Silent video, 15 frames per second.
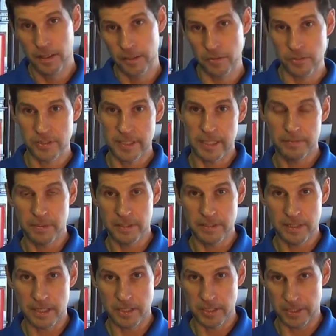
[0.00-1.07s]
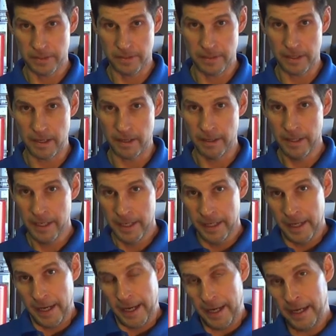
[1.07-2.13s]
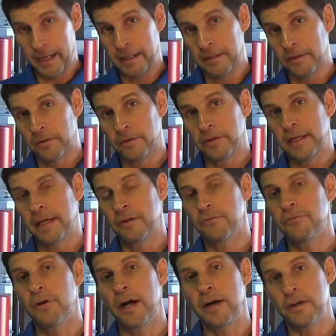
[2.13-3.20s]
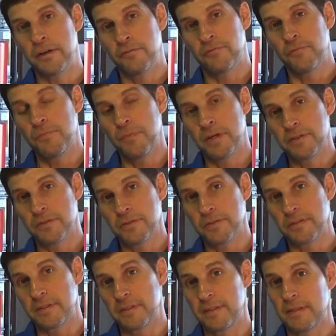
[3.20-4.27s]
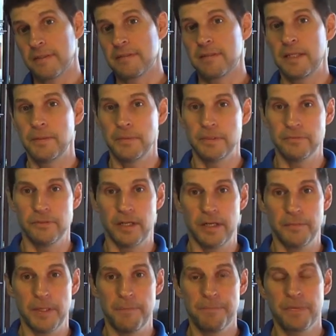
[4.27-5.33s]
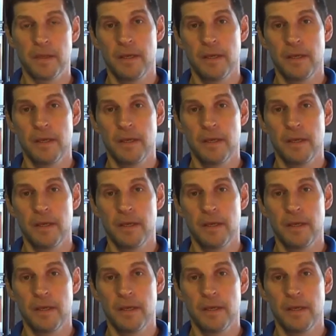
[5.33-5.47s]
your stabilization there and learn how to fire different muscles in an unstable environment.